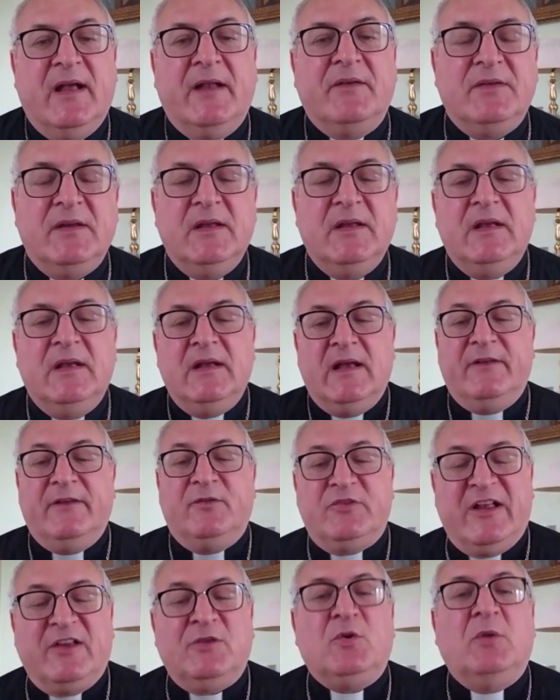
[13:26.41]
And, and of
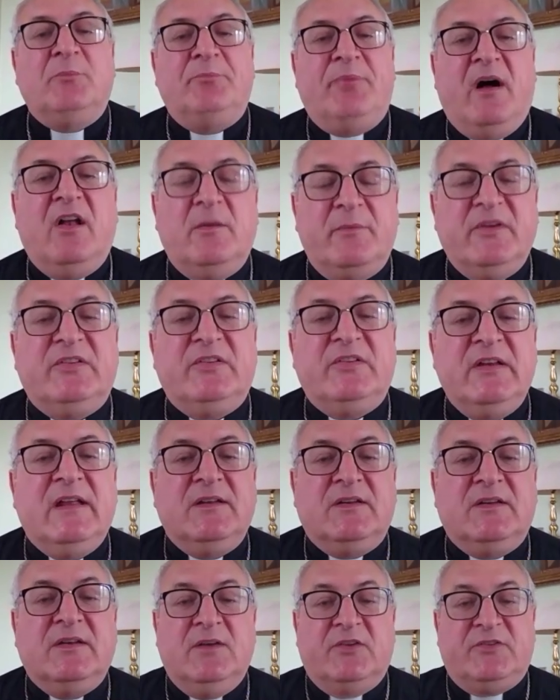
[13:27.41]
course, that's what Barnabas
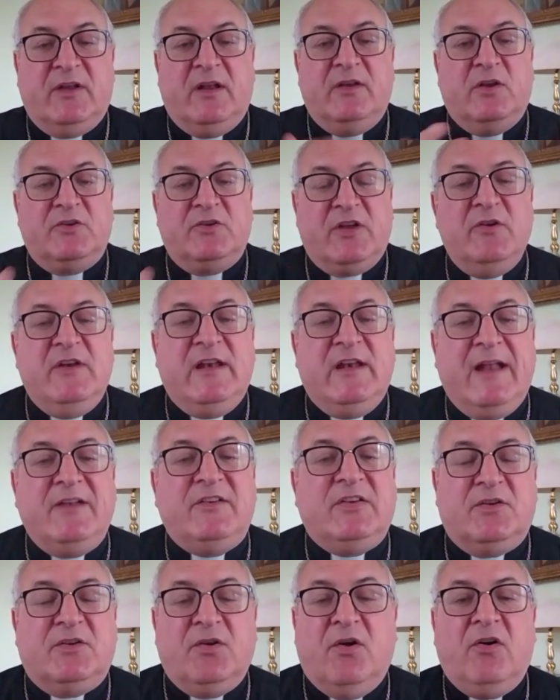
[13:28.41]
did, not, not only in
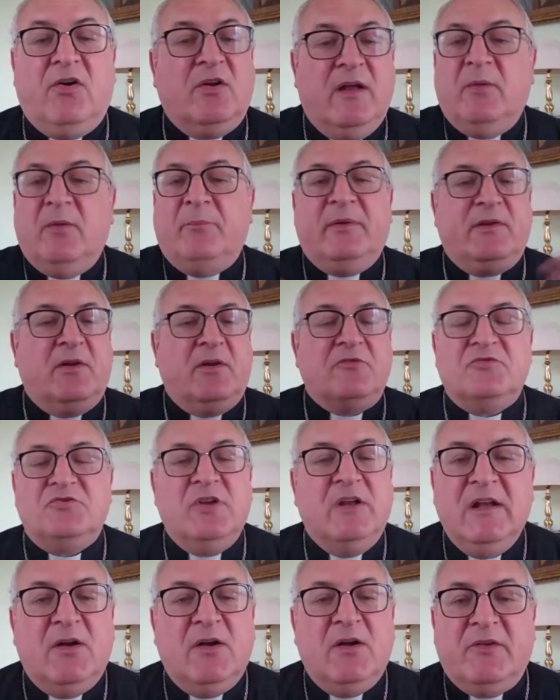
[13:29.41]
Antioch, but on,
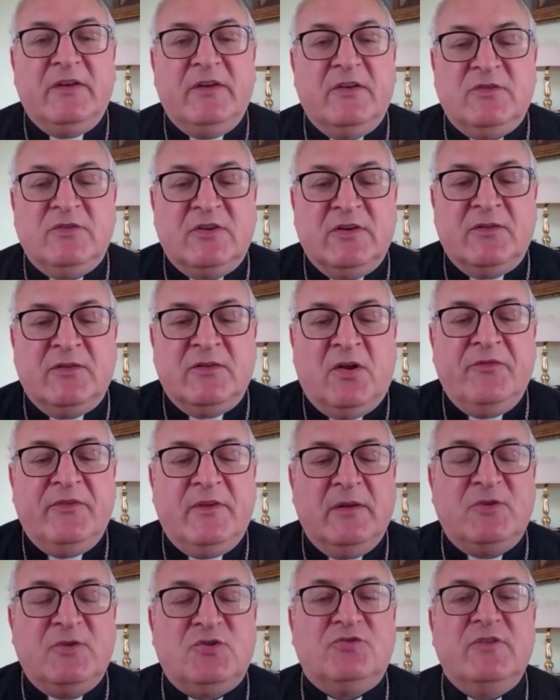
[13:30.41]
on, the, on
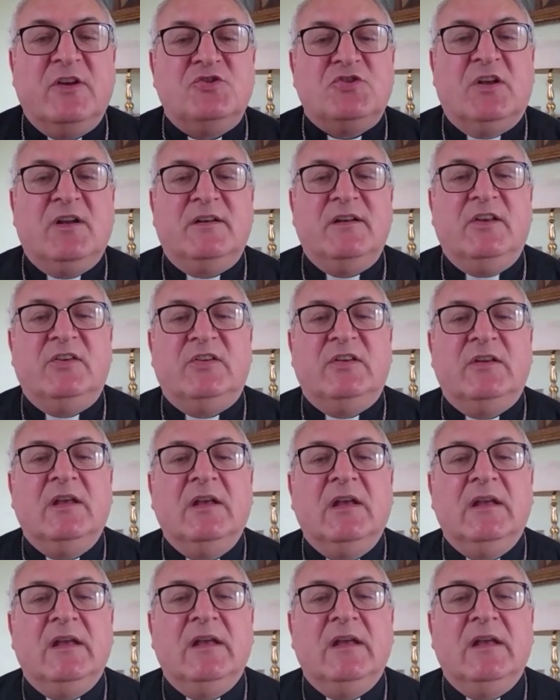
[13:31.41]
the missionary journeys